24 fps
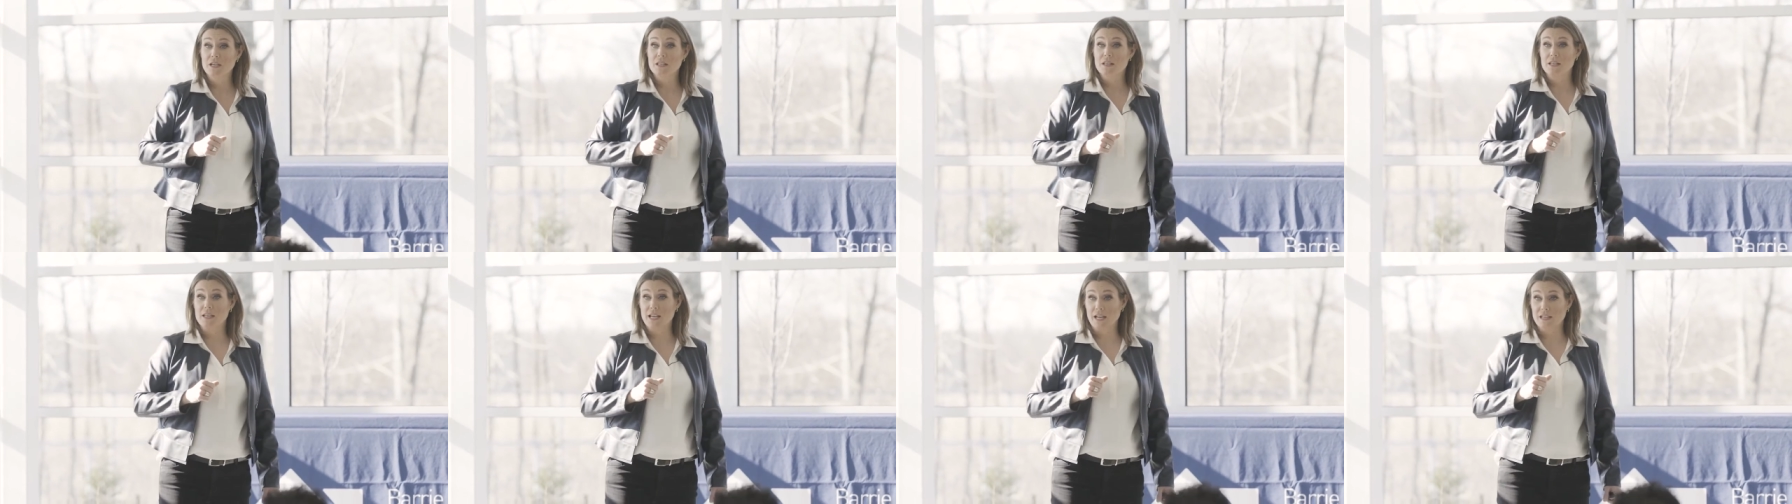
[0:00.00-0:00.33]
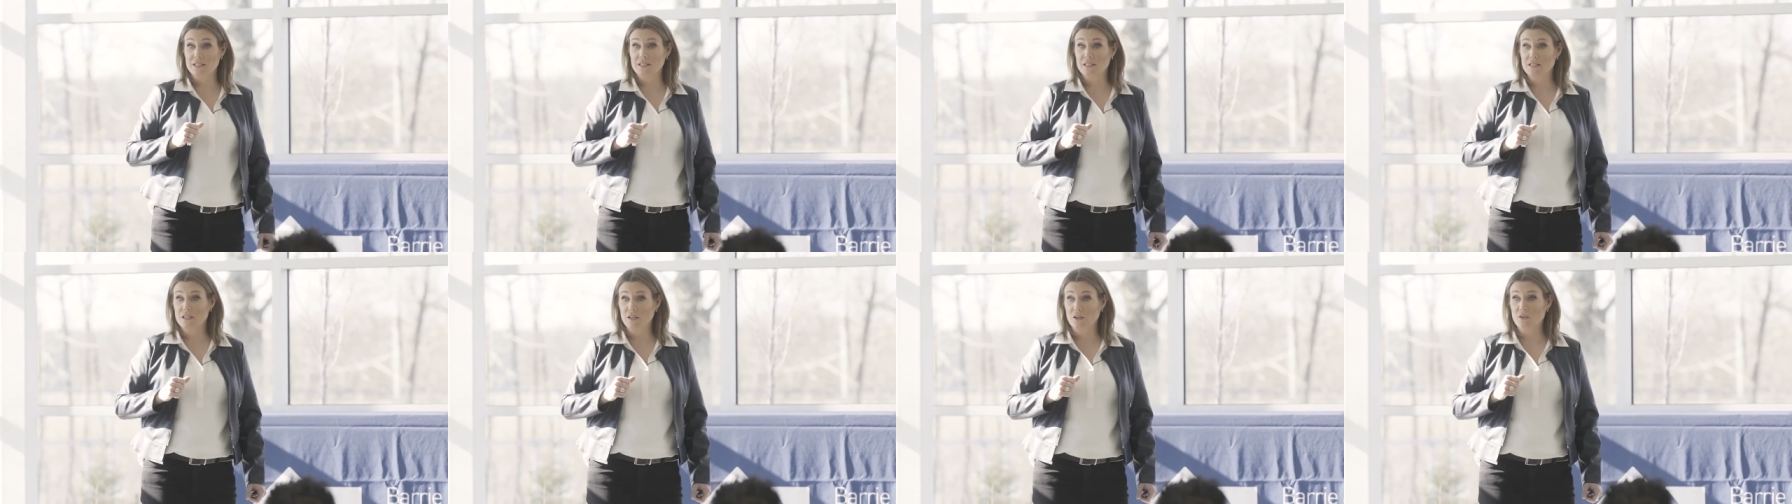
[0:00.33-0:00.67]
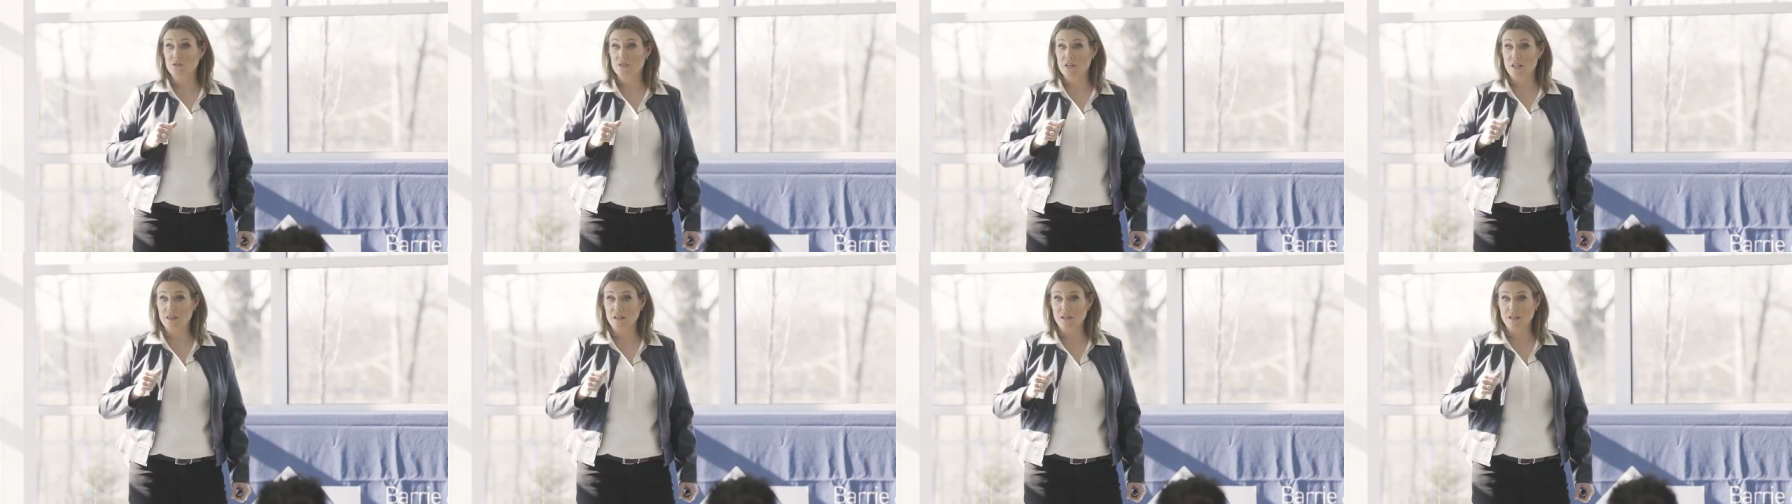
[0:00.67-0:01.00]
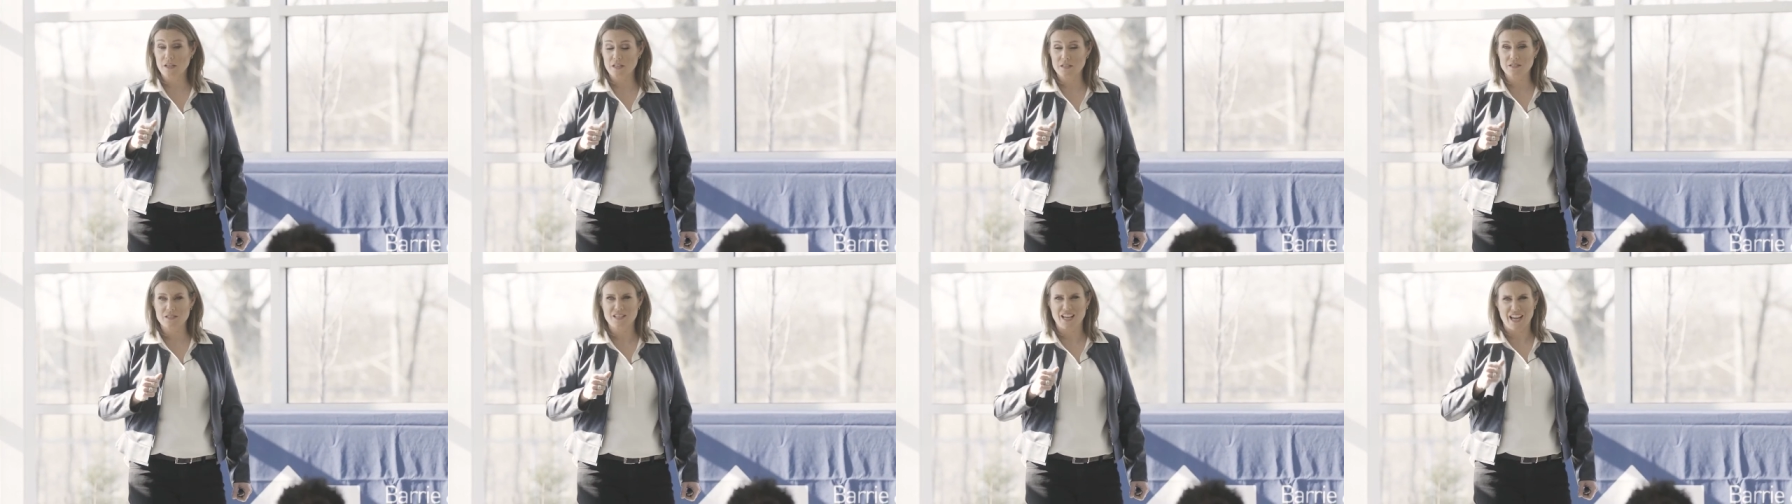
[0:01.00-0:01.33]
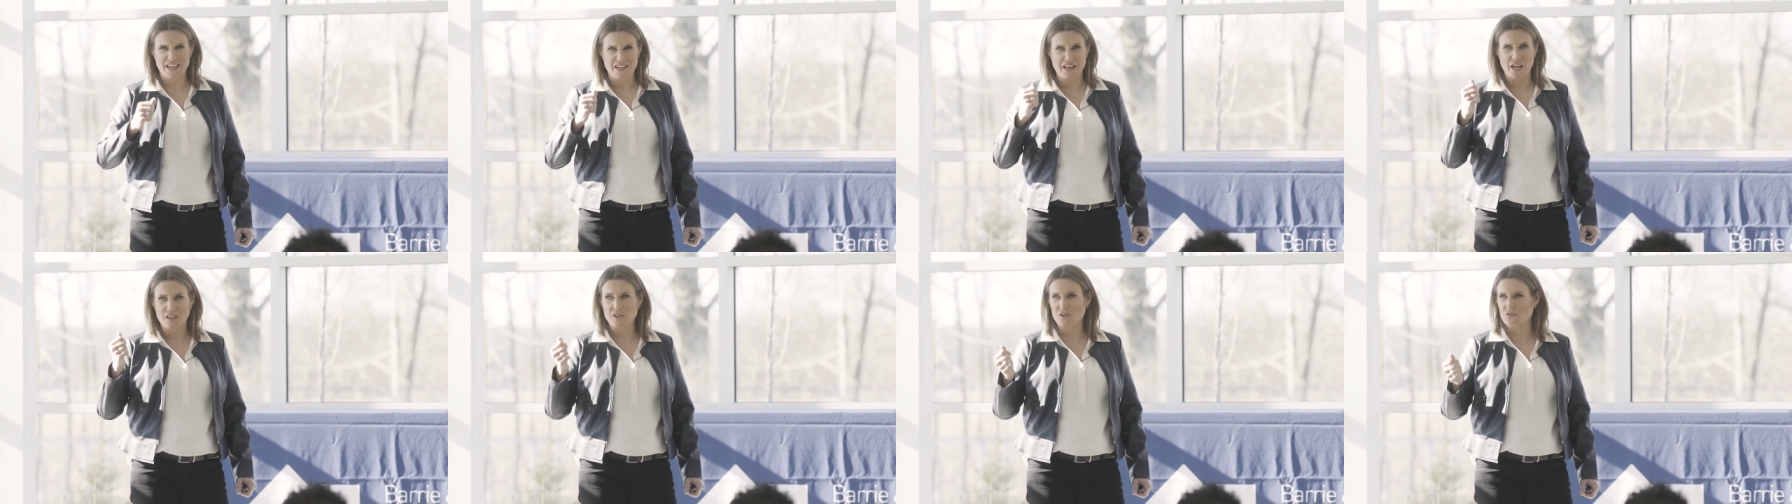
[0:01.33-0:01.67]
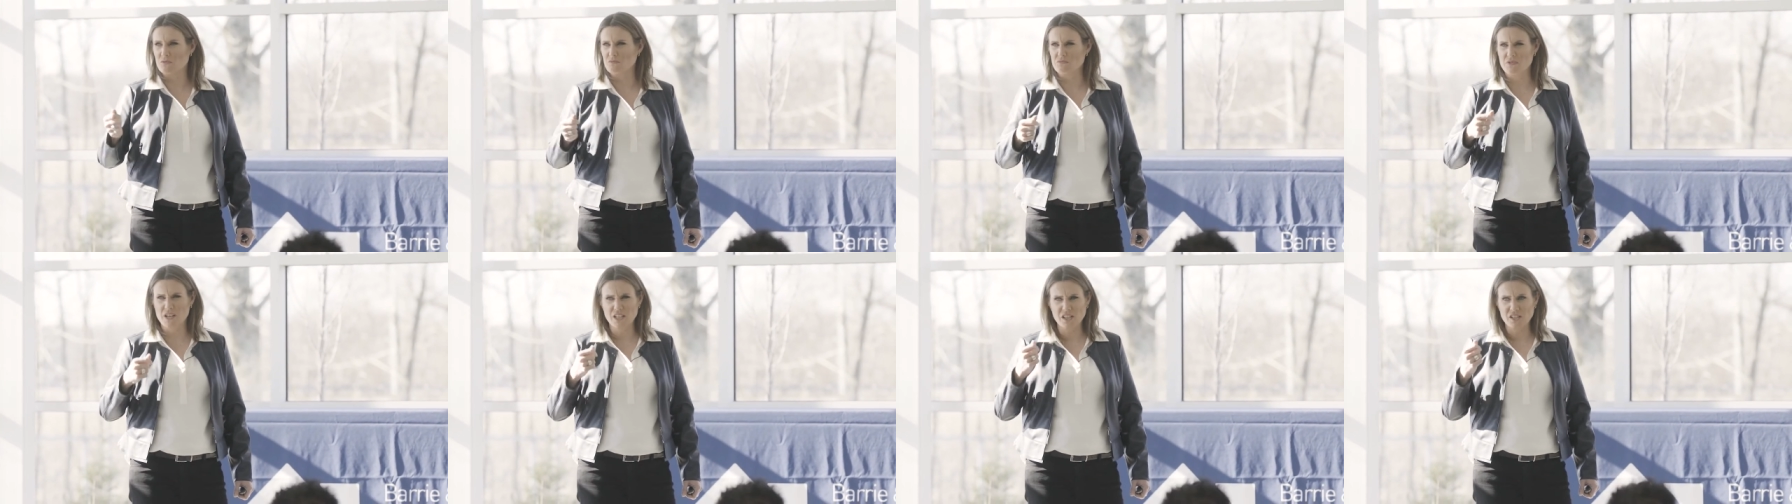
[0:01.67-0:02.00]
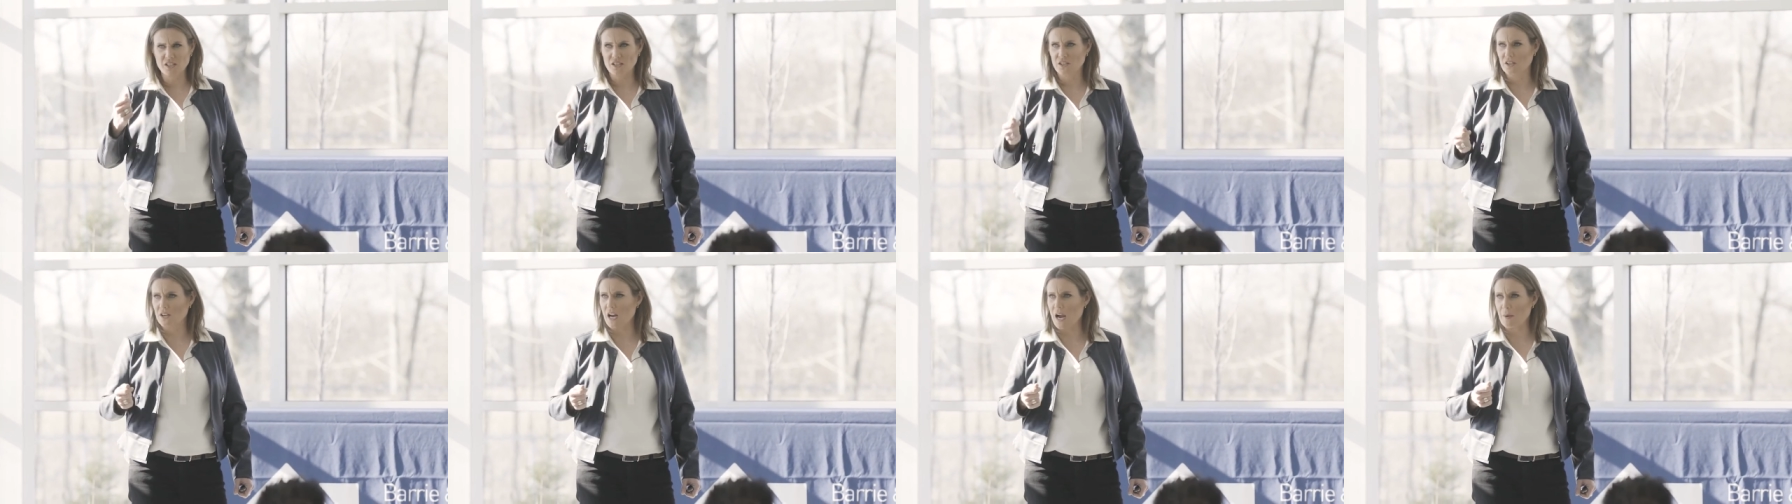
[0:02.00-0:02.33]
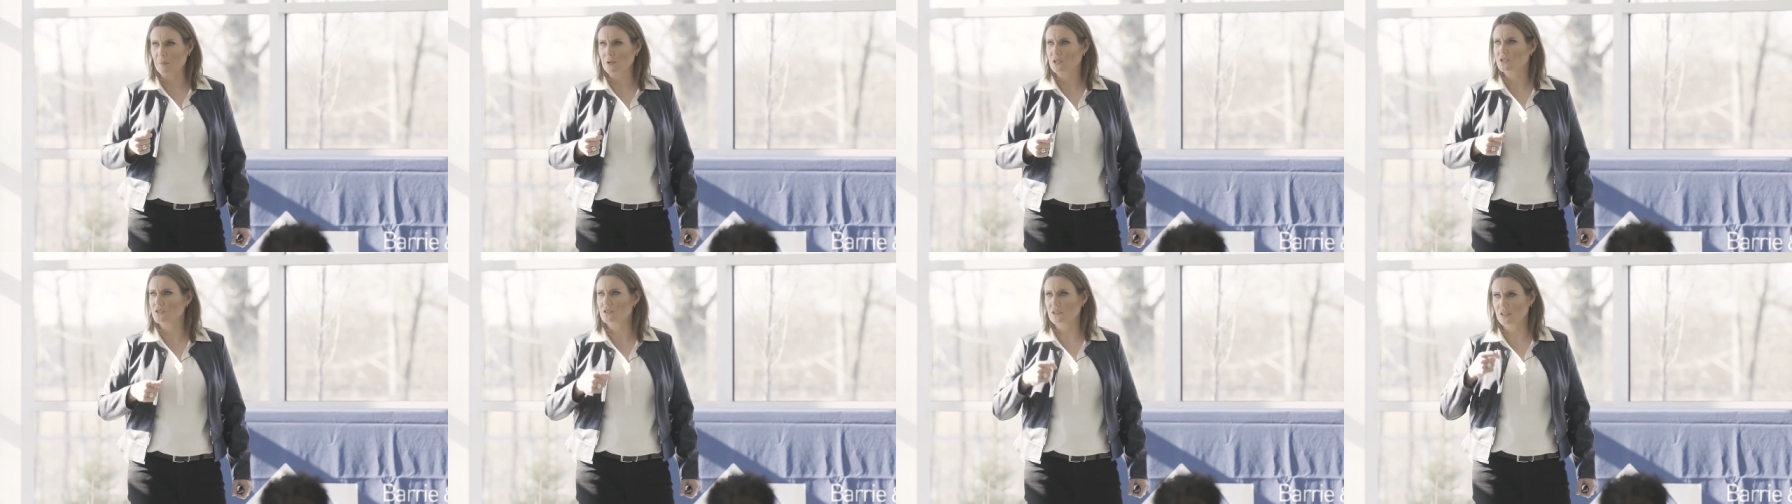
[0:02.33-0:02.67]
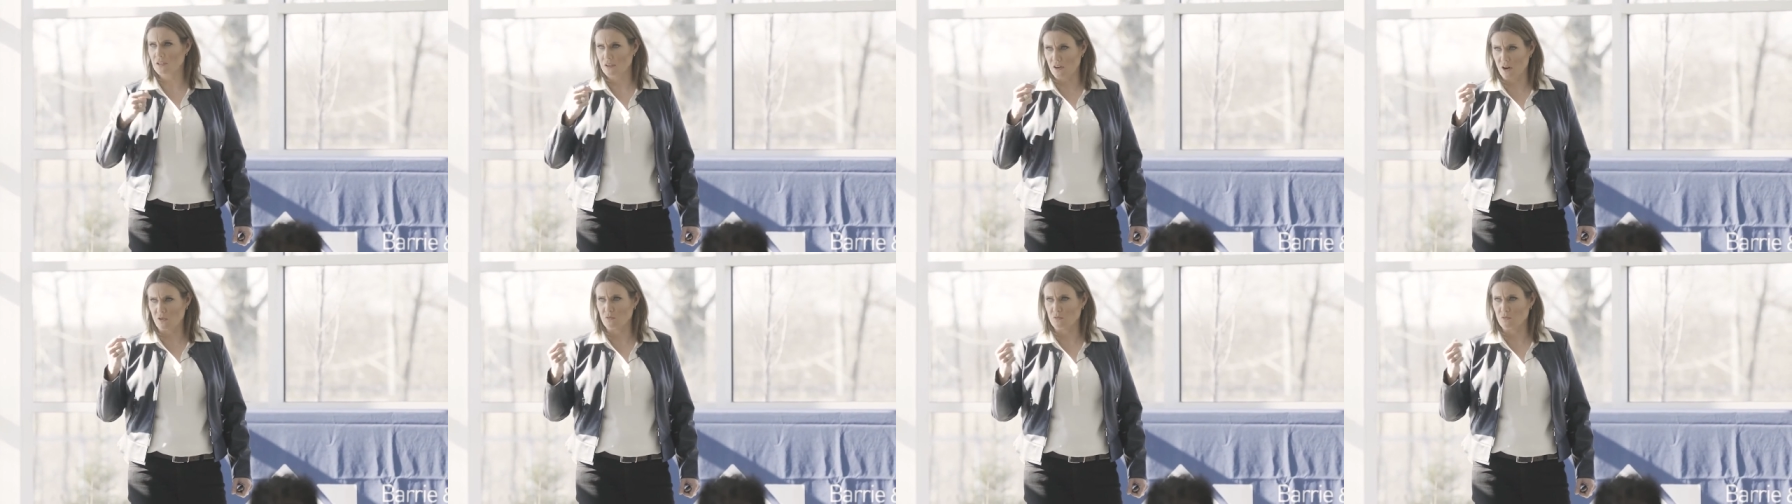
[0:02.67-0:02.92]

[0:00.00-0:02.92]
The next thing that goes on the list, another really good opportunity,